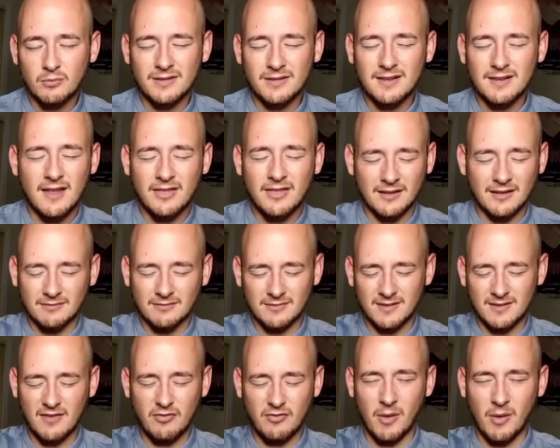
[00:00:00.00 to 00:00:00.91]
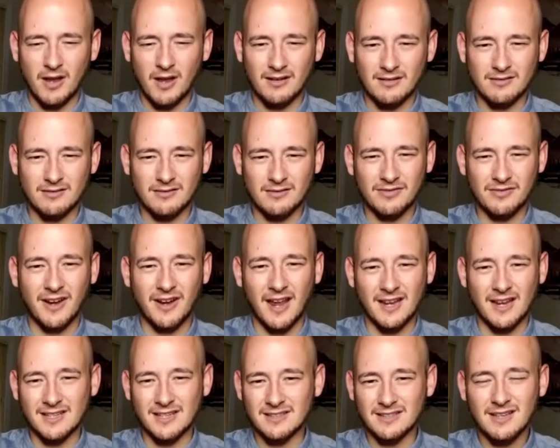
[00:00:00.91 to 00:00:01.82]
Nothing. Never mind.
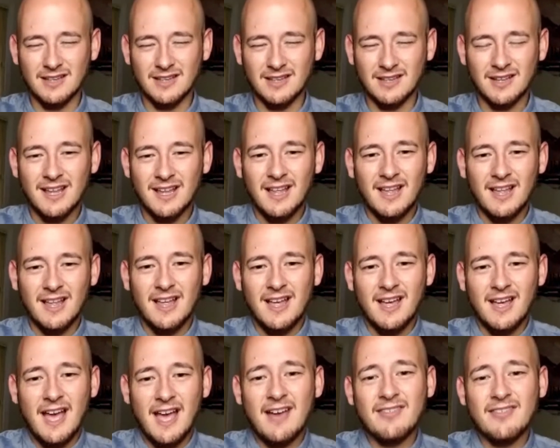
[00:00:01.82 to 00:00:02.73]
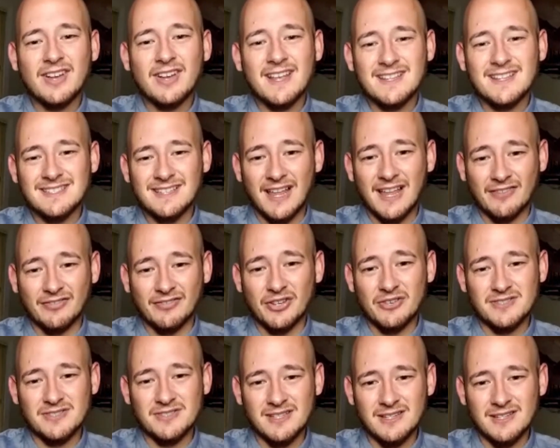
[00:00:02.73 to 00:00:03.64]
Forget it. Have a nice life,
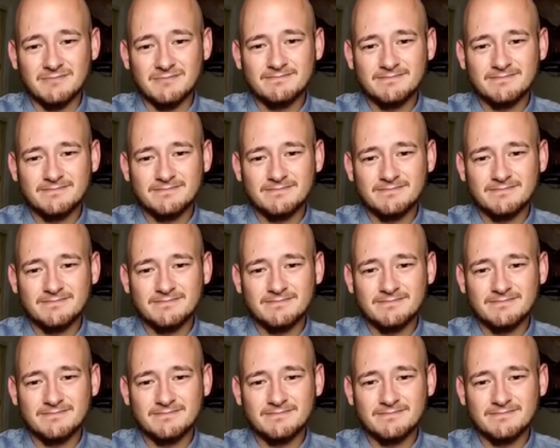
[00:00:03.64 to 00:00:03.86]
Lucy.